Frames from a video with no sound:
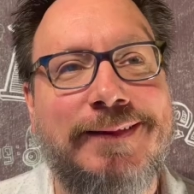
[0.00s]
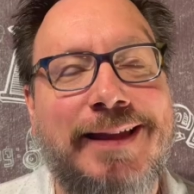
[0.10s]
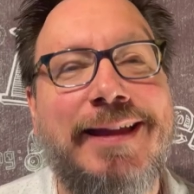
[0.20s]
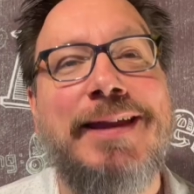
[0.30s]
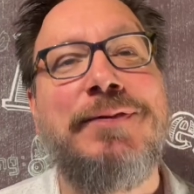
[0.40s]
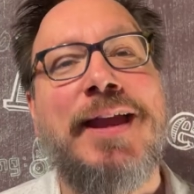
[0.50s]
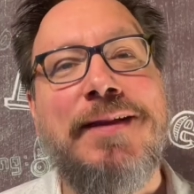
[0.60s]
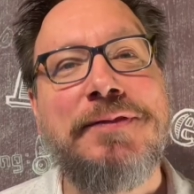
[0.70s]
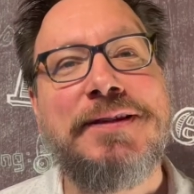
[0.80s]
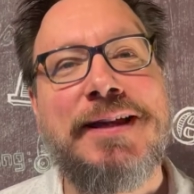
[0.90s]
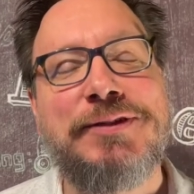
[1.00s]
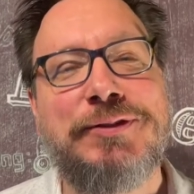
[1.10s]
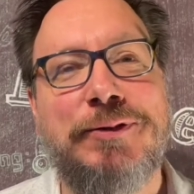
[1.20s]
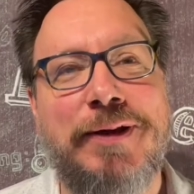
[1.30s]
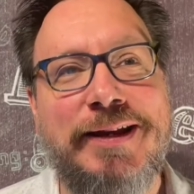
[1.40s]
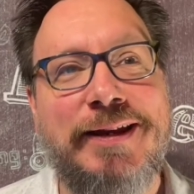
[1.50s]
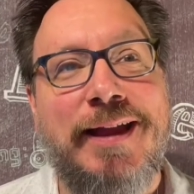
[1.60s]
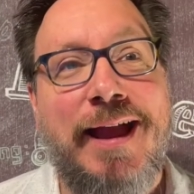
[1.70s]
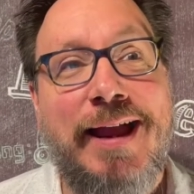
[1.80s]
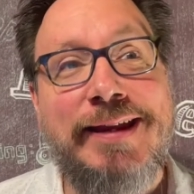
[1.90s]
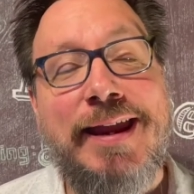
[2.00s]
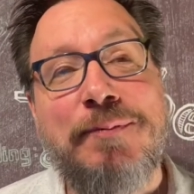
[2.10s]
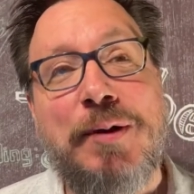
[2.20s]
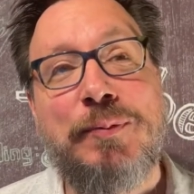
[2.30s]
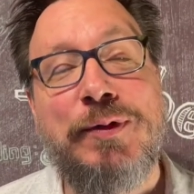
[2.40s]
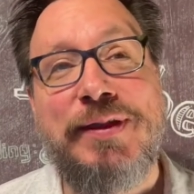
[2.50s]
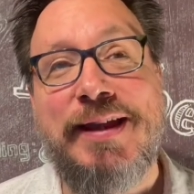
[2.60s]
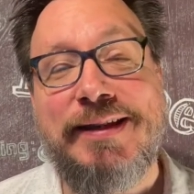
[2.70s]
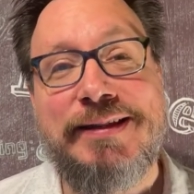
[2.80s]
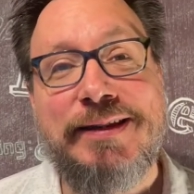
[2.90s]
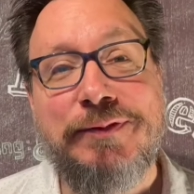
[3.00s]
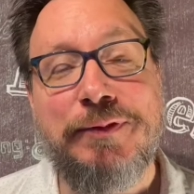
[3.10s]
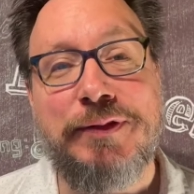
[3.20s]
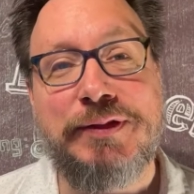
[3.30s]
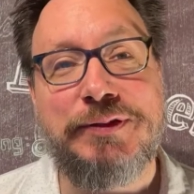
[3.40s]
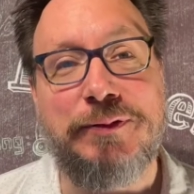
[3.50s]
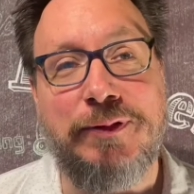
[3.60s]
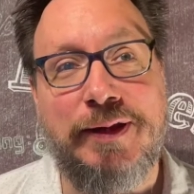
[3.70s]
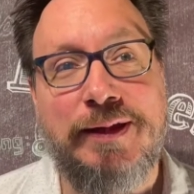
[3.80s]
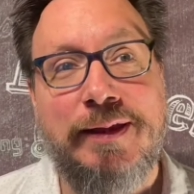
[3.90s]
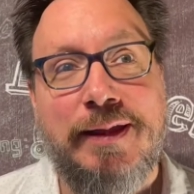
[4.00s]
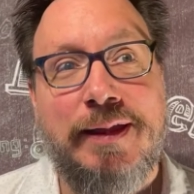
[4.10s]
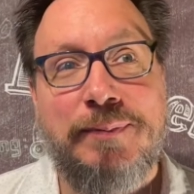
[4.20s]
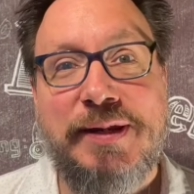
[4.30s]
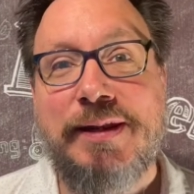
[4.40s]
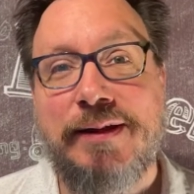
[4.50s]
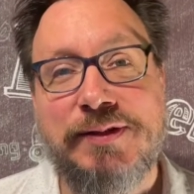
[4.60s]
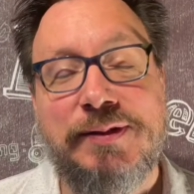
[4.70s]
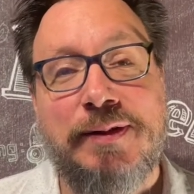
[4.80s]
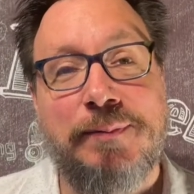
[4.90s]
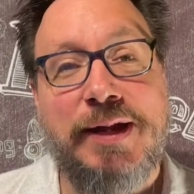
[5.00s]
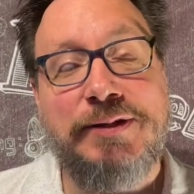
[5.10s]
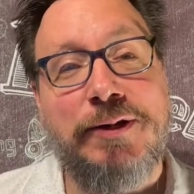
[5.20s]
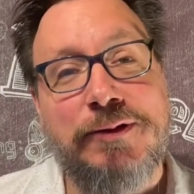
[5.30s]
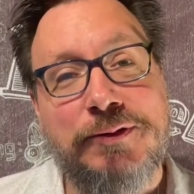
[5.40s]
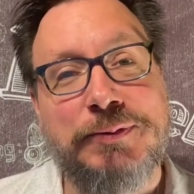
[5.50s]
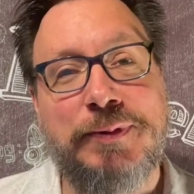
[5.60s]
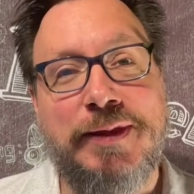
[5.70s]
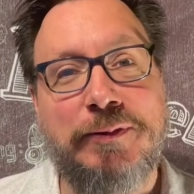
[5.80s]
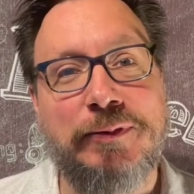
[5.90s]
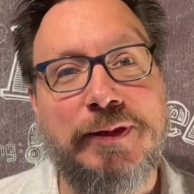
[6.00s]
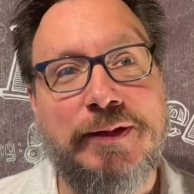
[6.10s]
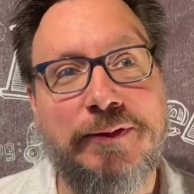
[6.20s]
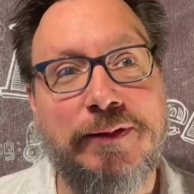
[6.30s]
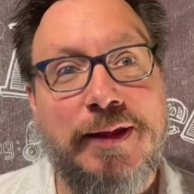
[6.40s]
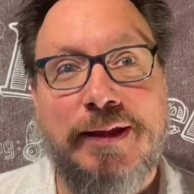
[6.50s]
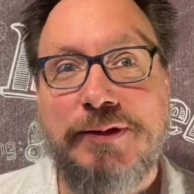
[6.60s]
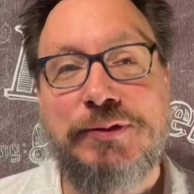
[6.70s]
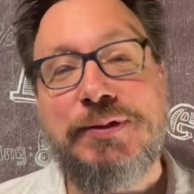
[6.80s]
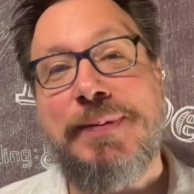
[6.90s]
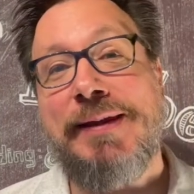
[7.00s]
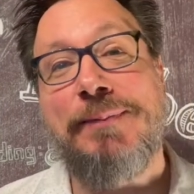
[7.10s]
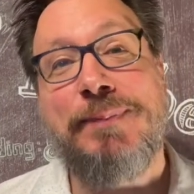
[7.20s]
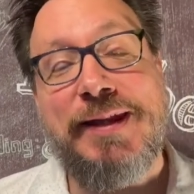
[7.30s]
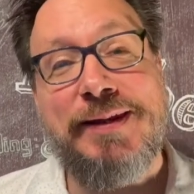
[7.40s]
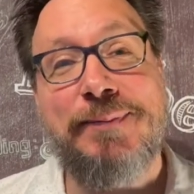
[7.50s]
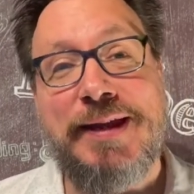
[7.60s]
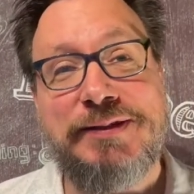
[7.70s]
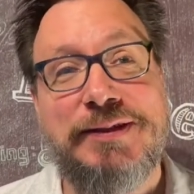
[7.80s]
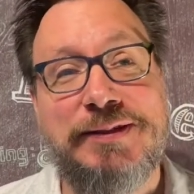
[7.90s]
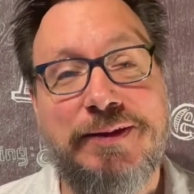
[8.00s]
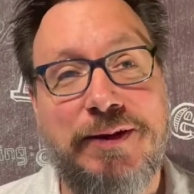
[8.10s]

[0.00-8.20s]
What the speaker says: If you haven't guessed already, I came up with the idea for this story because my daughters, when they were little, used to make big messes in their